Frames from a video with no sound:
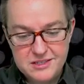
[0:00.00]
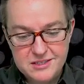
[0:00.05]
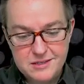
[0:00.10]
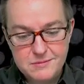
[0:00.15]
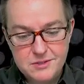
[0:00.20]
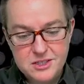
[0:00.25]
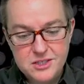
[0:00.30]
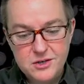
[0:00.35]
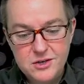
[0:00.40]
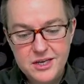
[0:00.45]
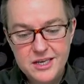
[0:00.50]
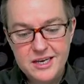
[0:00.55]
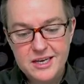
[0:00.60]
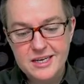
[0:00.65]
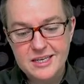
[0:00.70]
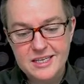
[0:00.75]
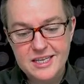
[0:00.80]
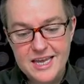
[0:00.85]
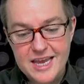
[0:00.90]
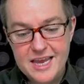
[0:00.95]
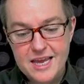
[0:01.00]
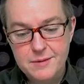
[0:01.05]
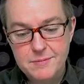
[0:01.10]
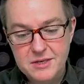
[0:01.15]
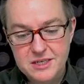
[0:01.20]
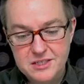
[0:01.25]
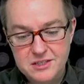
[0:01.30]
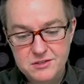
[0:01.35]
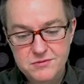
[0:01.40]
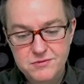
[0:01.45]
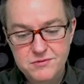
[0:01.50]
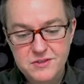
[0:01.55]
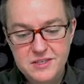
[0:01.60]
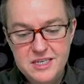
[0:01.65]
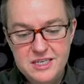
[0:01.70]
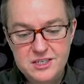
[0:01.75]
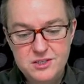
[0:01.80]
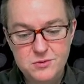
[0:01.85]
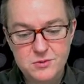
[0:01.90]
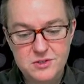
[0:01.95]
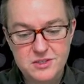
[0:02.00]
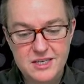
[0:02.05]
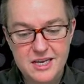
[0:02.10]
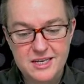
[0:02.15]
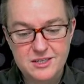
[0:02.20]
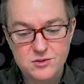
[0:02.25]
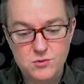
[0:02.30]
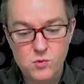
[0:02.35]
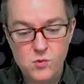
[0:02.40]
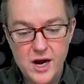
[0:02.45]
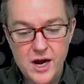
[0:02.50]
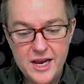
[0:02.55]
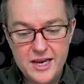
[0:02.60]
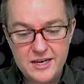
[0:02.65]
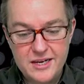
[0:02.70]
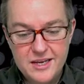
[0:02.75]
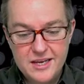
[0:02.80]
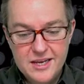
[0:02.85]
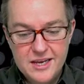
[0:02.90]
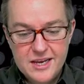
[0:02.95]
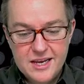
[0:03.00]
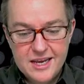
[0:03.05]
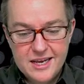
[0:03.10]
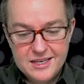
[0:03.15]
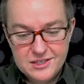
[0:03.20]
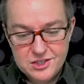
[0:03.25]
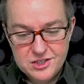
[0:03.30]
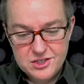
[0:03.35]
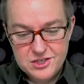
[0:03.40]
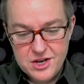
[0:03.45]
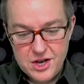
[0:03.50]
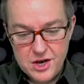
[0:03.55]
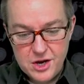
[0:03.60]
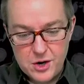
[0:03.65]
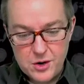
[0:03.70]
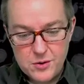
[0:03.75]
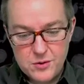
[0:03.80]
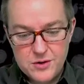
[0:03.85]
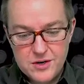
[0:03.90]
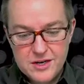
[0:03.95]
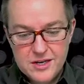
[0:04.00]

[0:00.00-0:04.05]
I'm still getting lamb, its fleece was as white as snow.